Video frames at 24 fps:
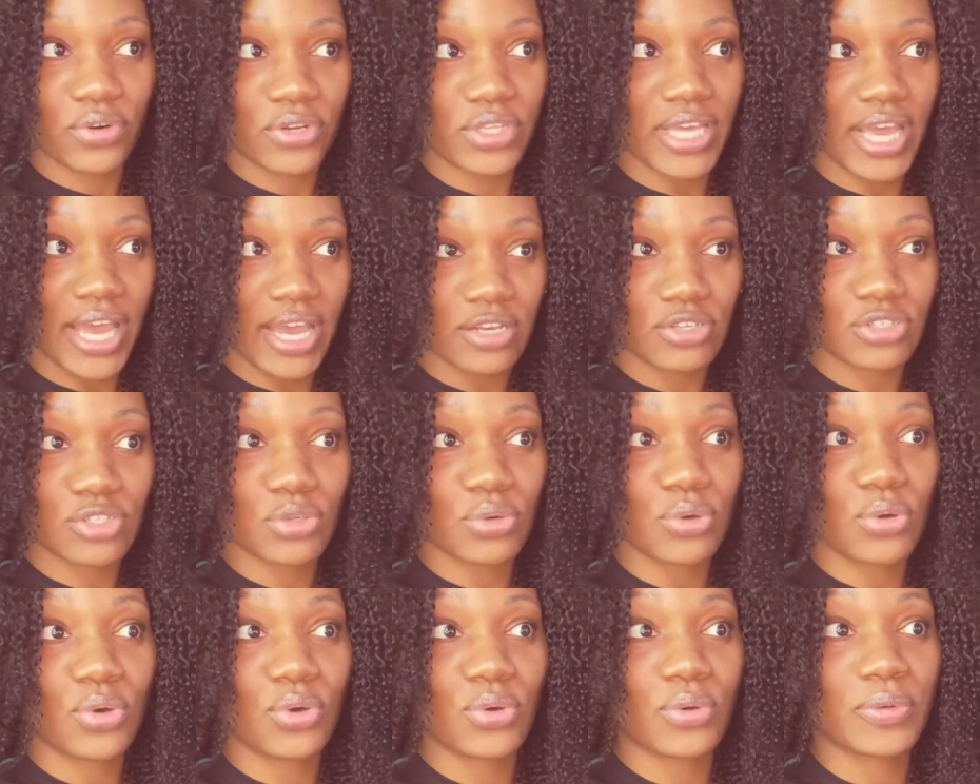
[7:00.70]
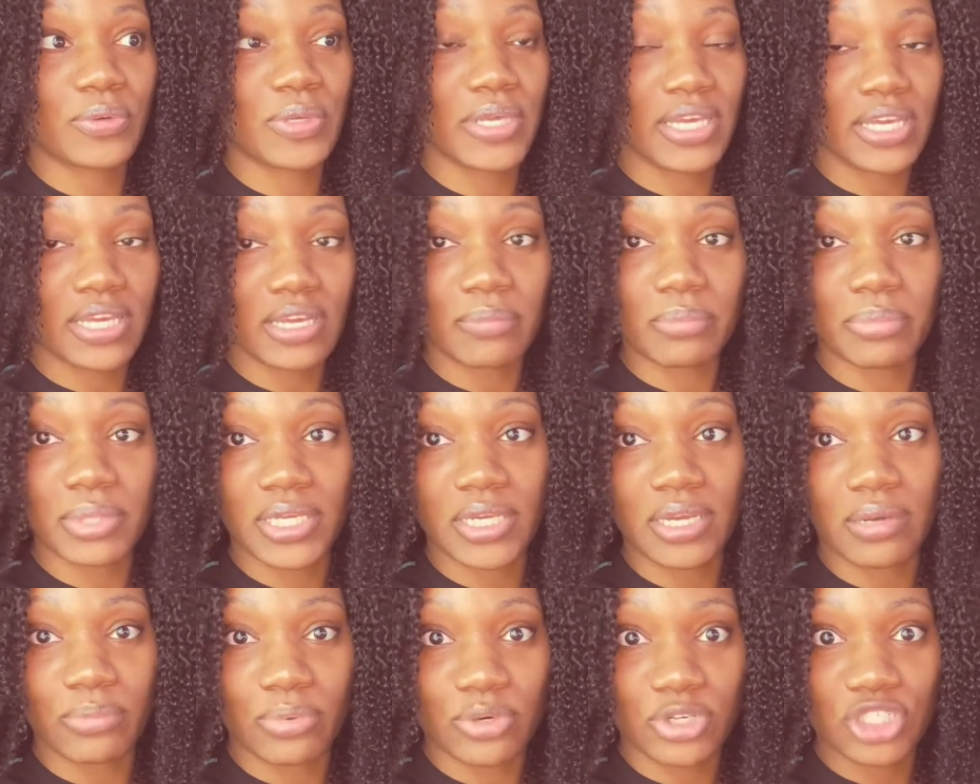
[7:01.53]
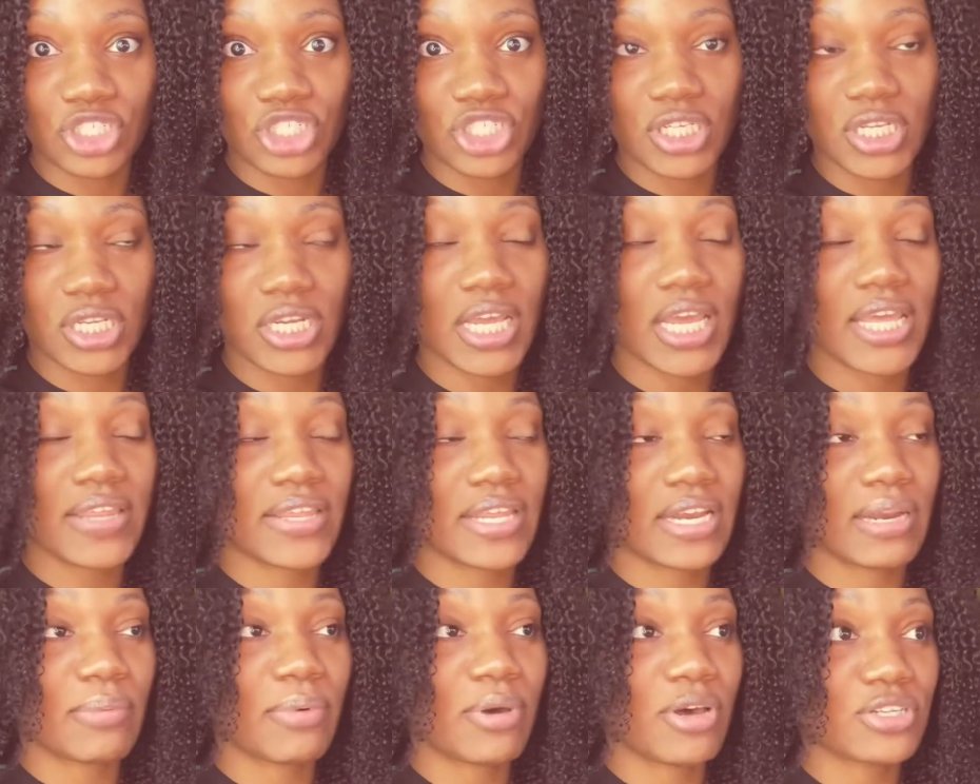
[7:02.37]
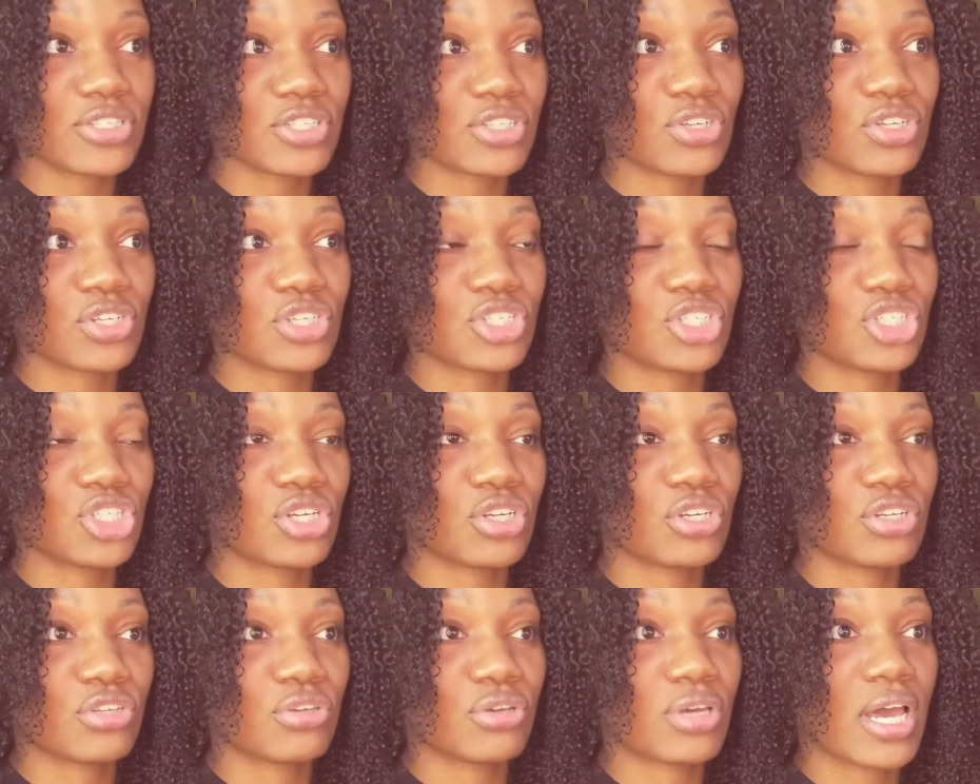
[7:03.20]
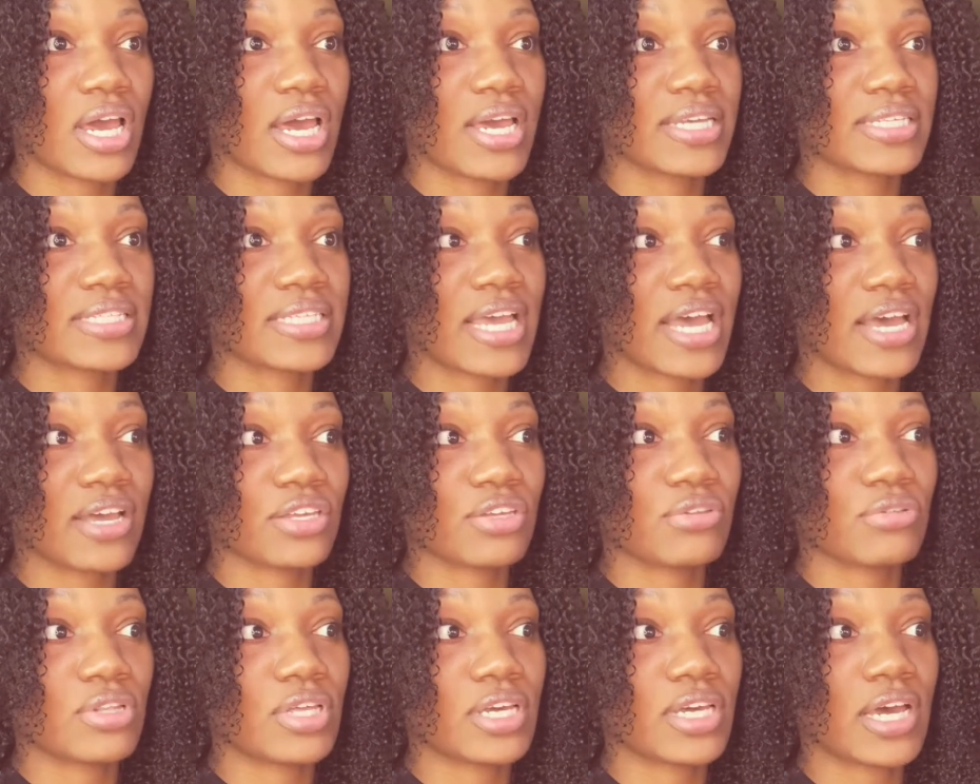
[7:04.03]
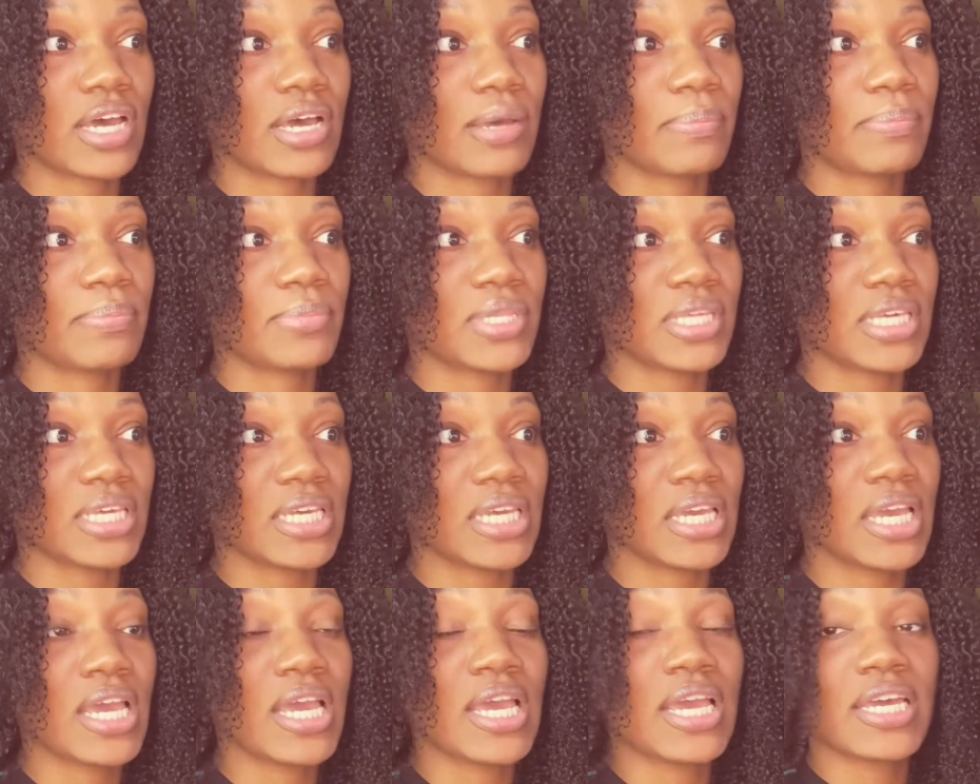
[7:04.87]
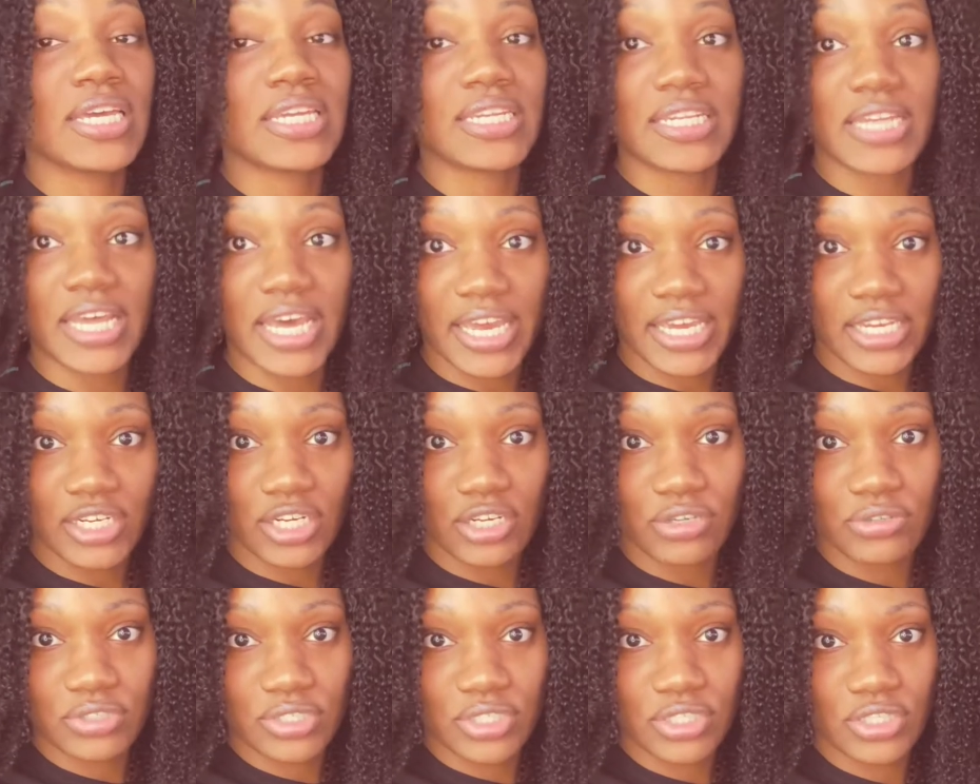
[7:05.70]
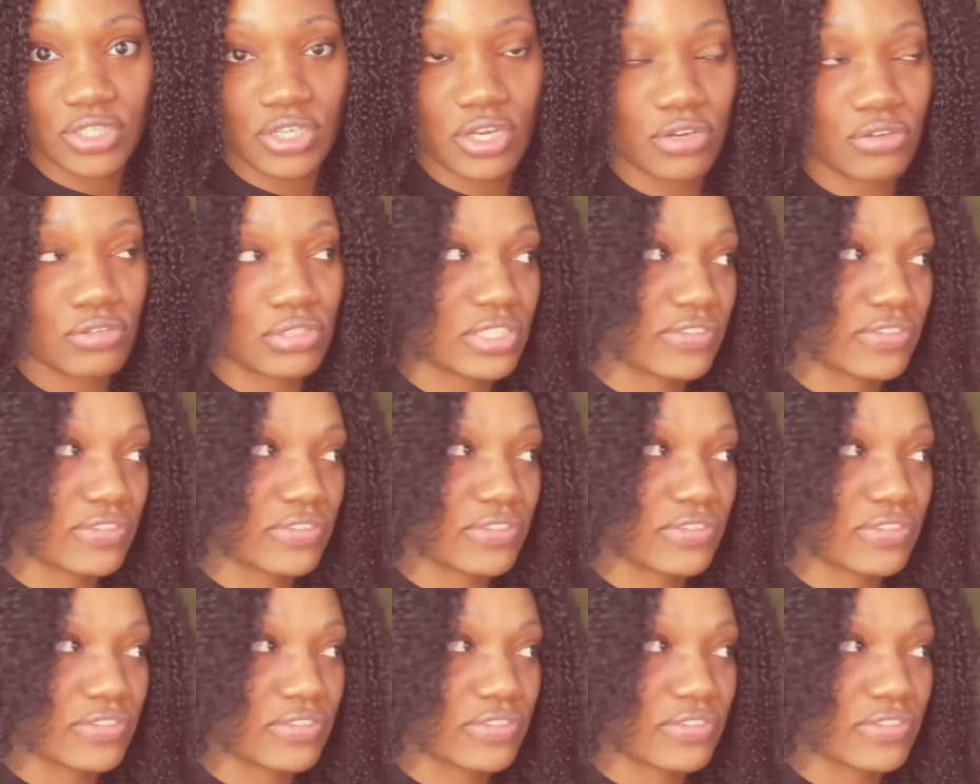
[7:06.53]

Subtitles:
the actual incomplete abortion. And then I'm also going to show you guys how you look up the diagnosis codes